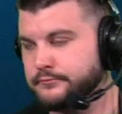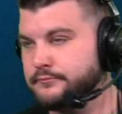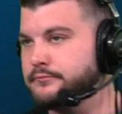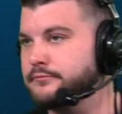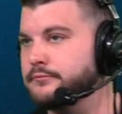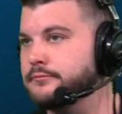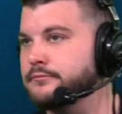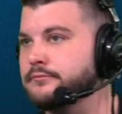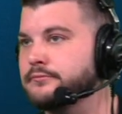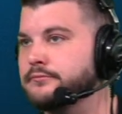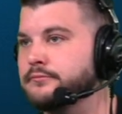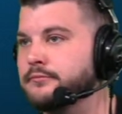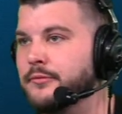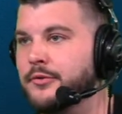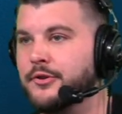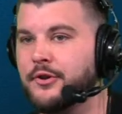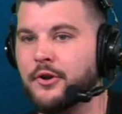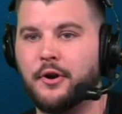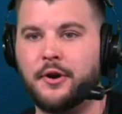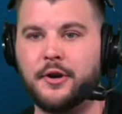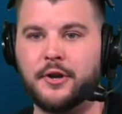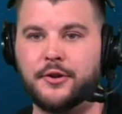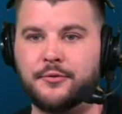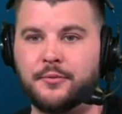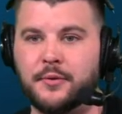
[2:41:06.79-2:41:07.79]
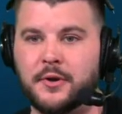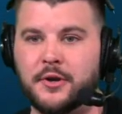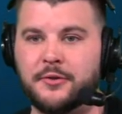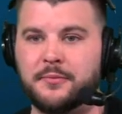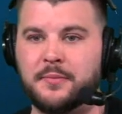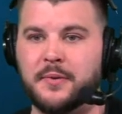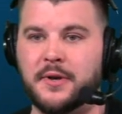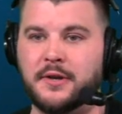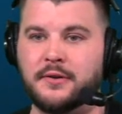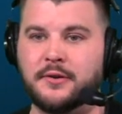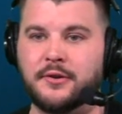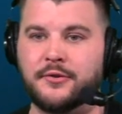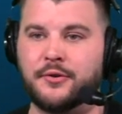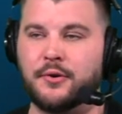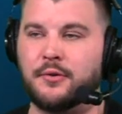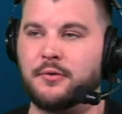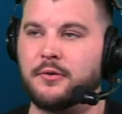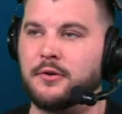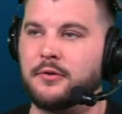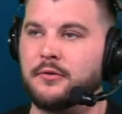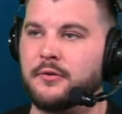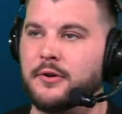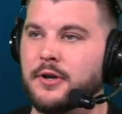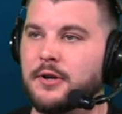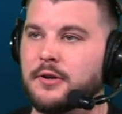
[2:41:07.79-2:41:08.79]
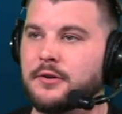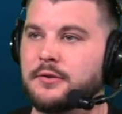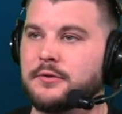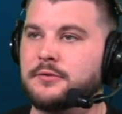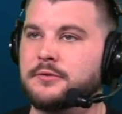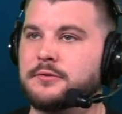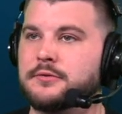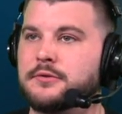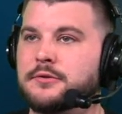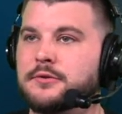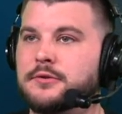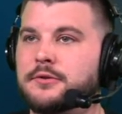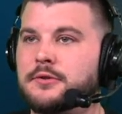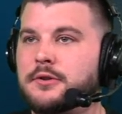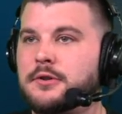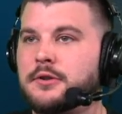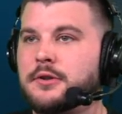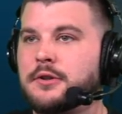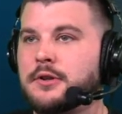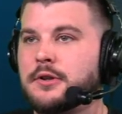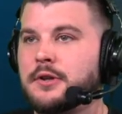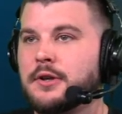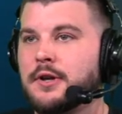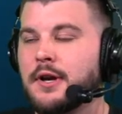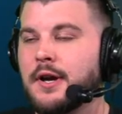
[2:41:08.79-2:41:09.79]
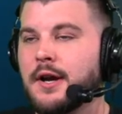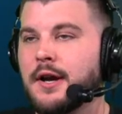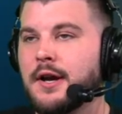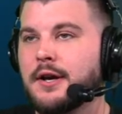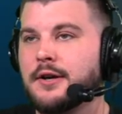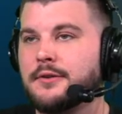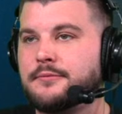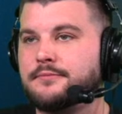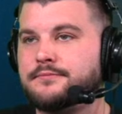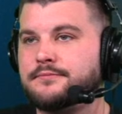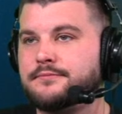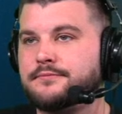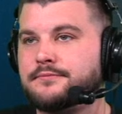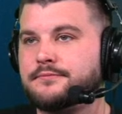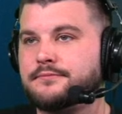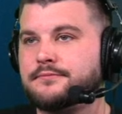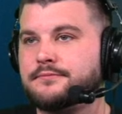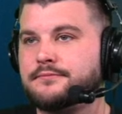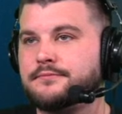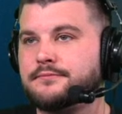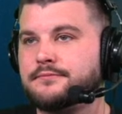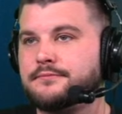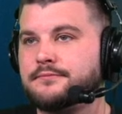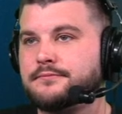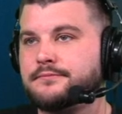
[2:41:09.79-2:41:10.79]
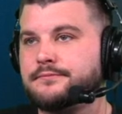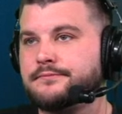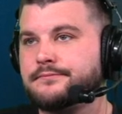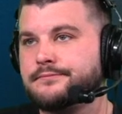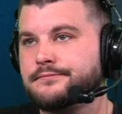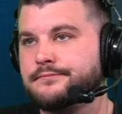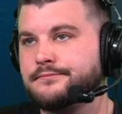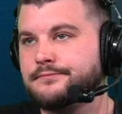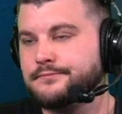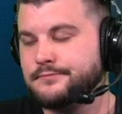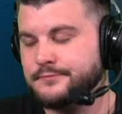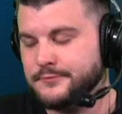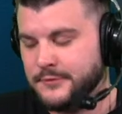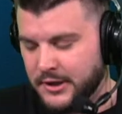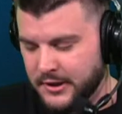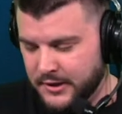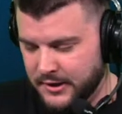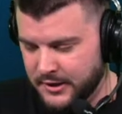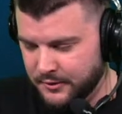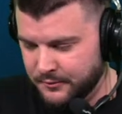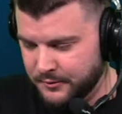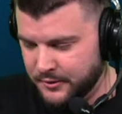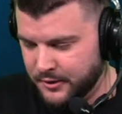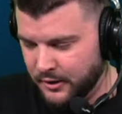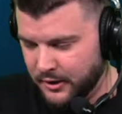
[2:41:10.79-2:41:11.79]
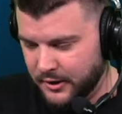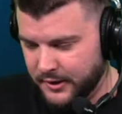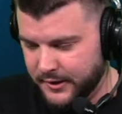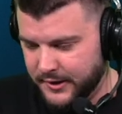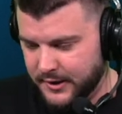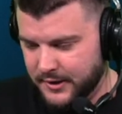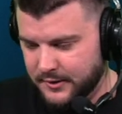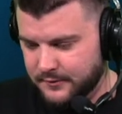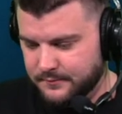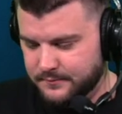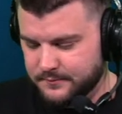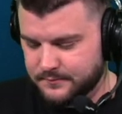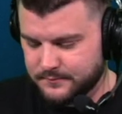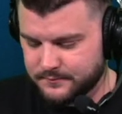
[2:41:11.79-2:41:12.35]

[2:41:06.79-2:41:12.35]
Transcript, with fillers: I'm sorry, it's what he's been his whole career. Um, and here we are again.